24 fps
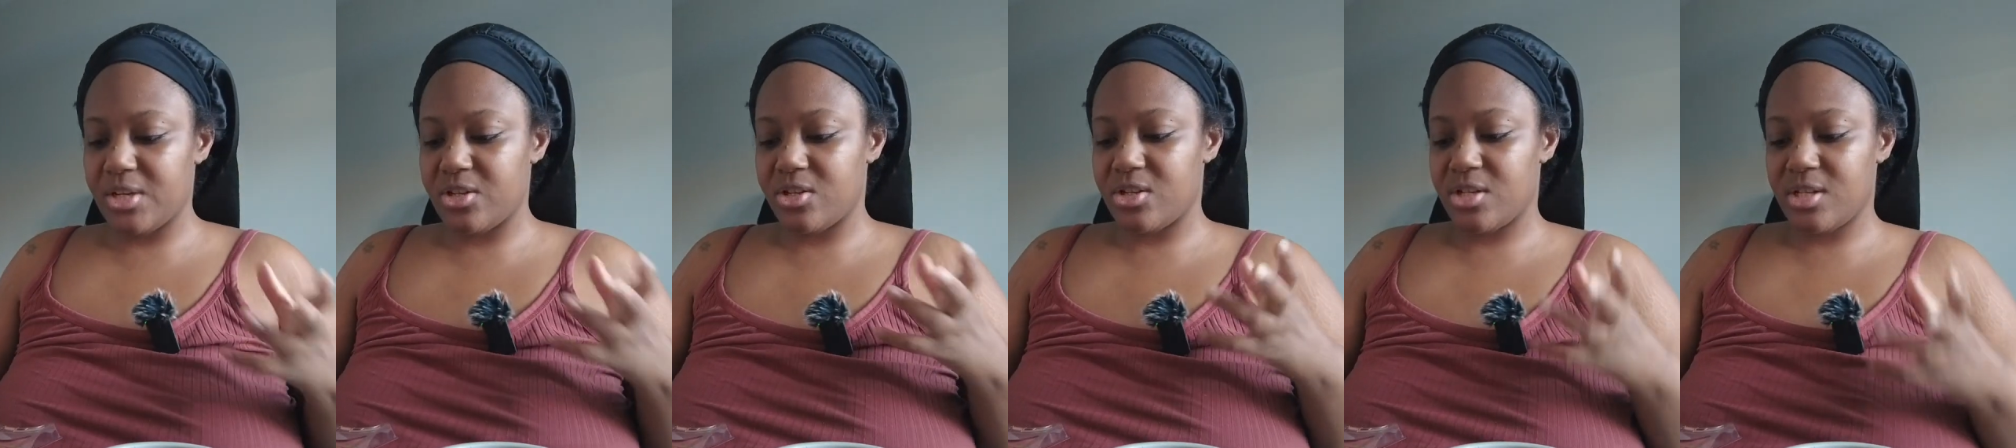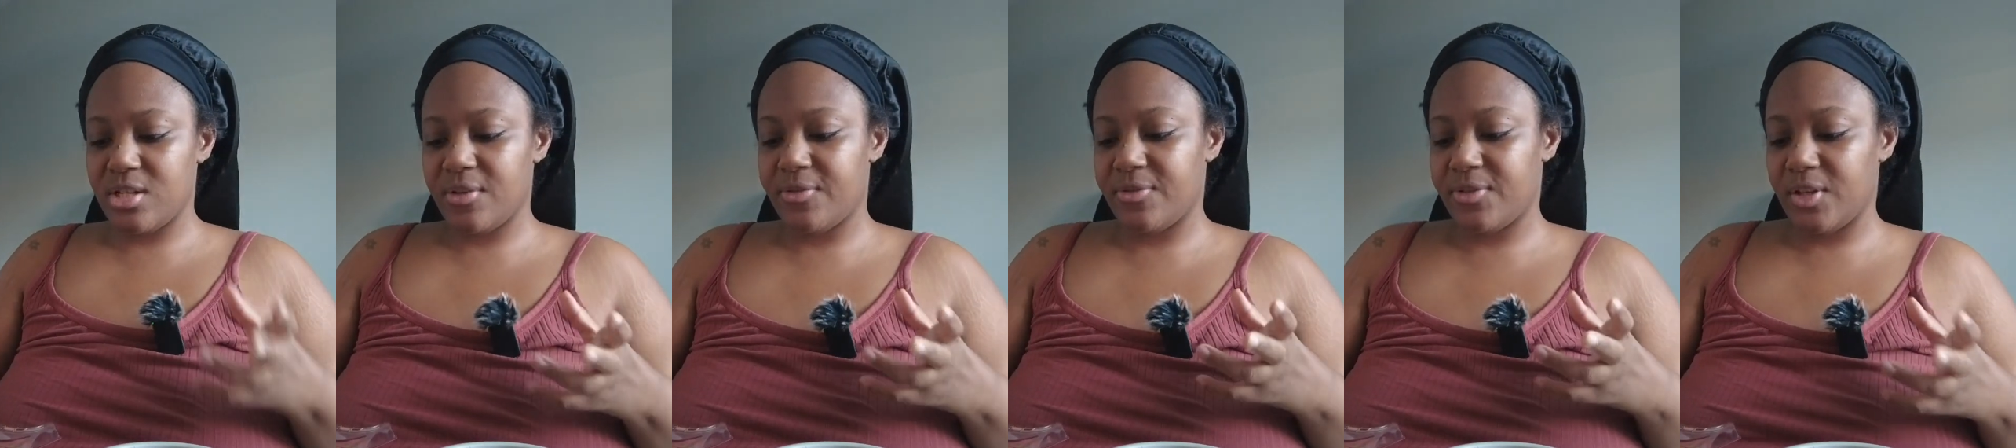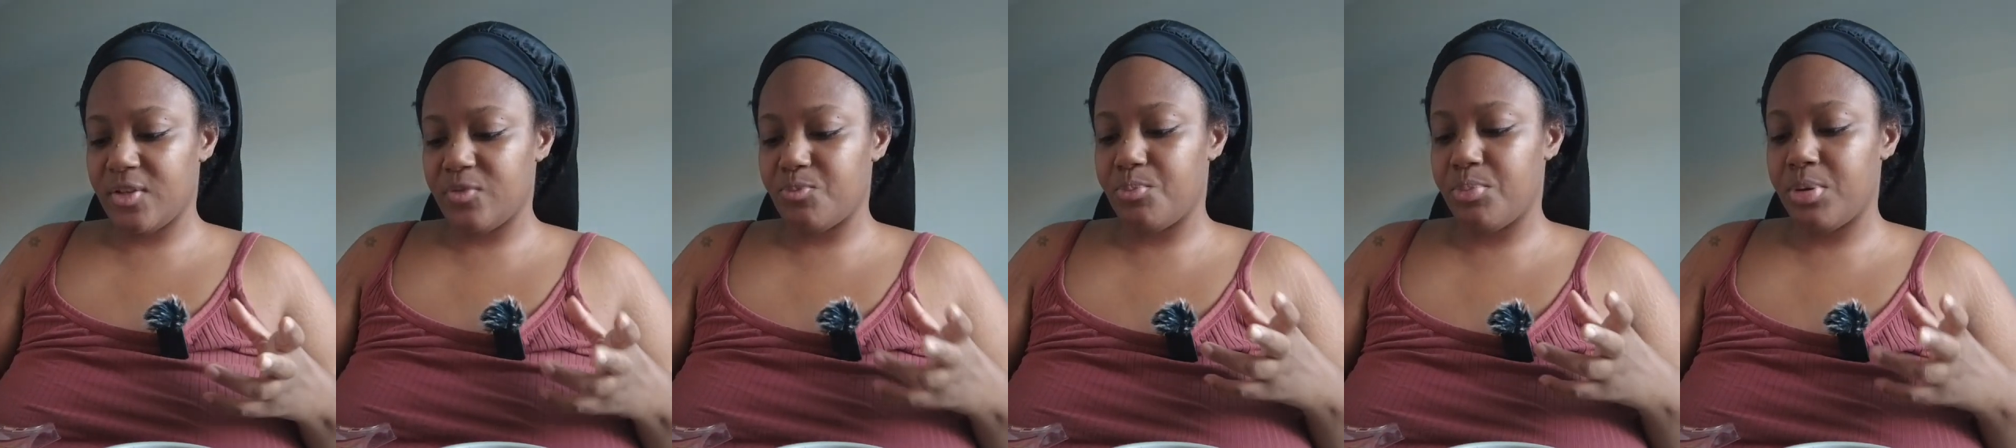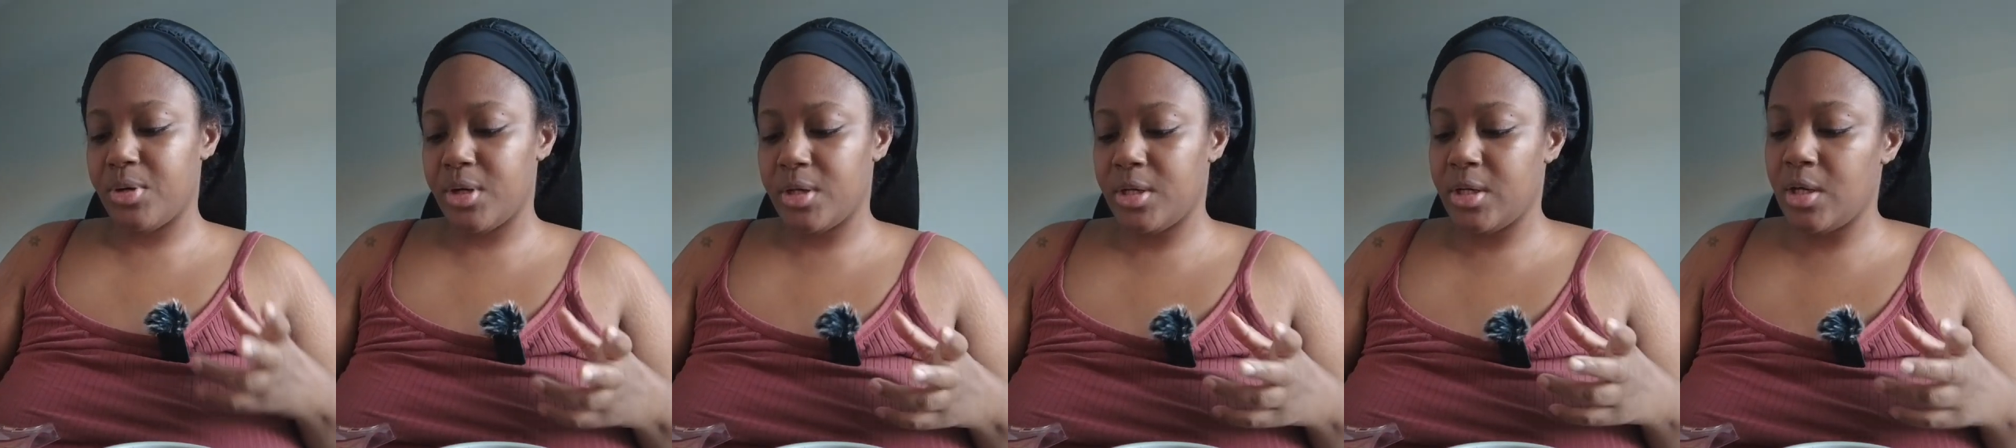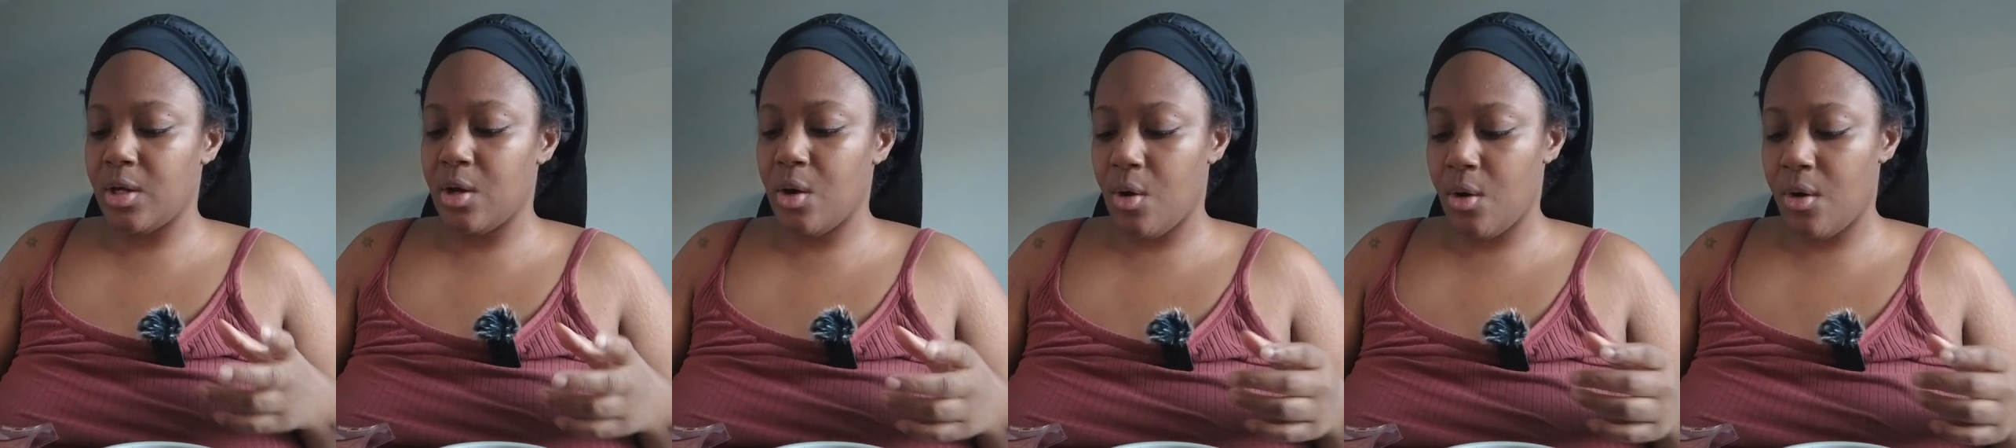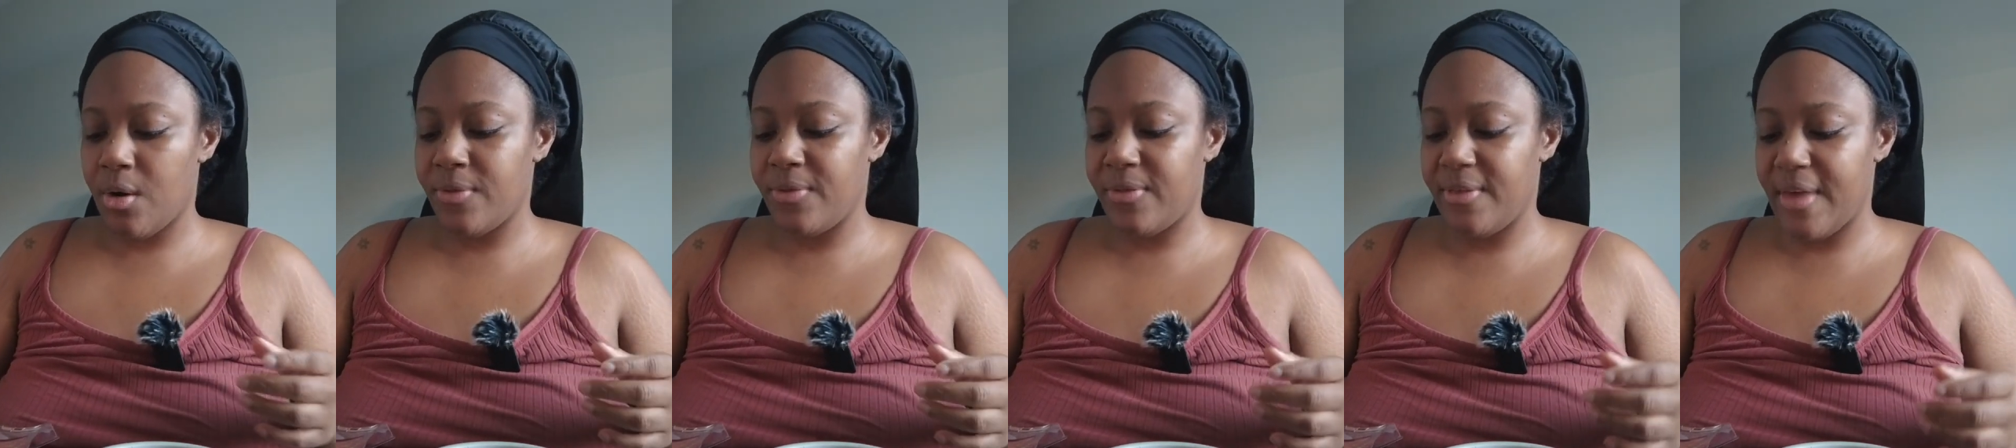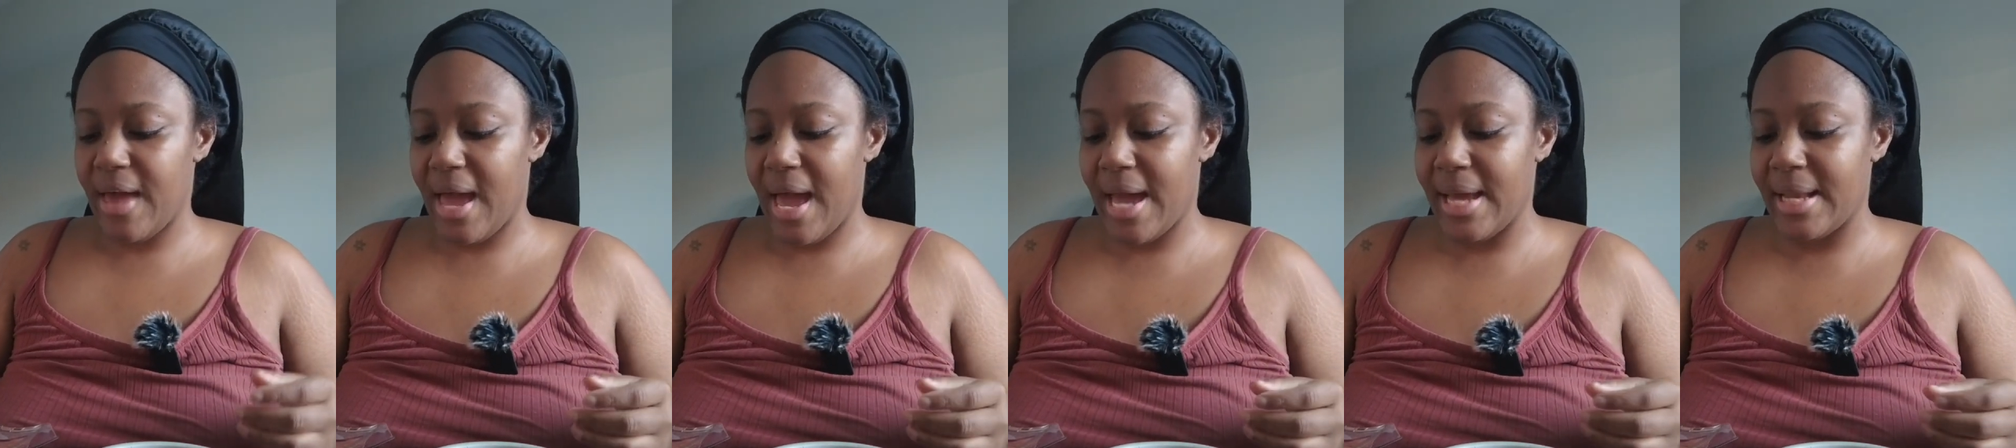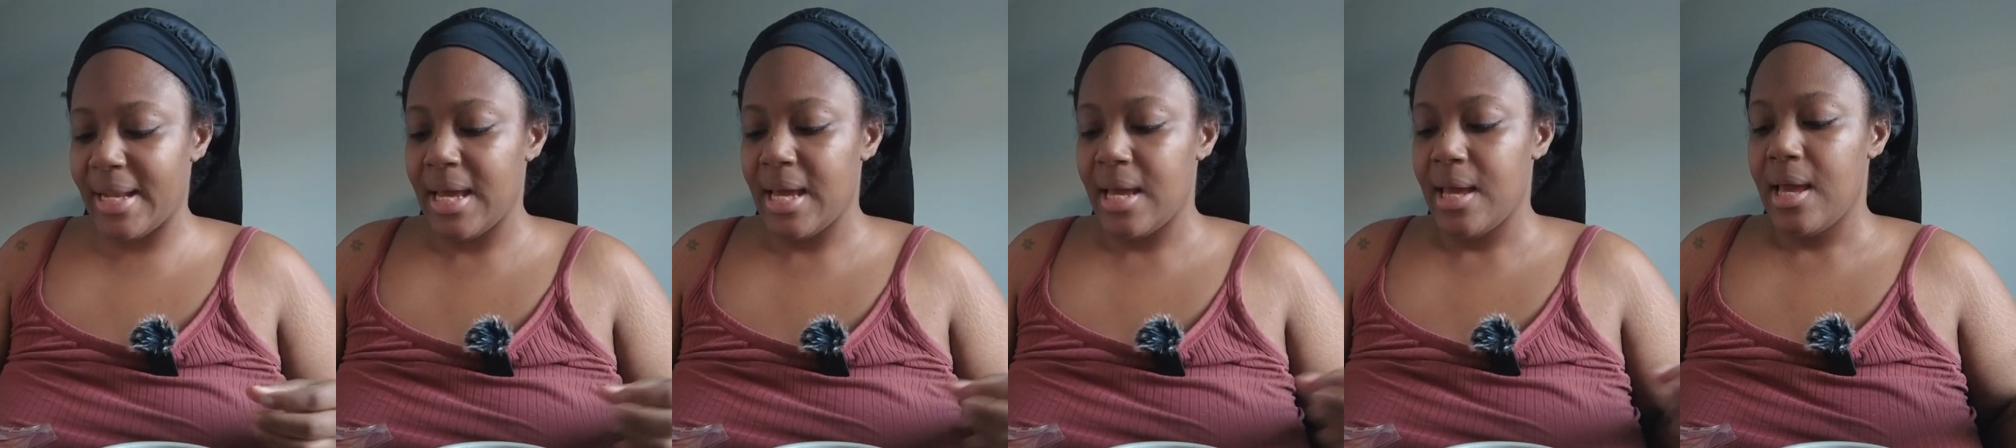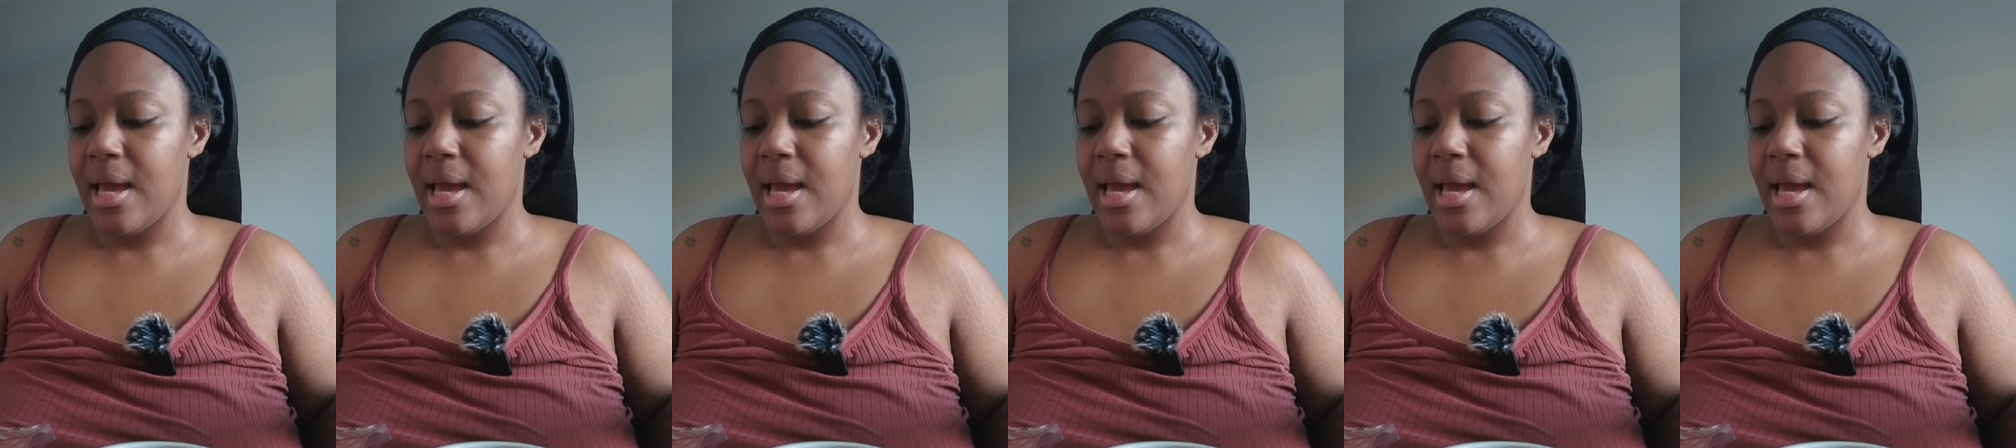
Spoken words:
shift of putting on that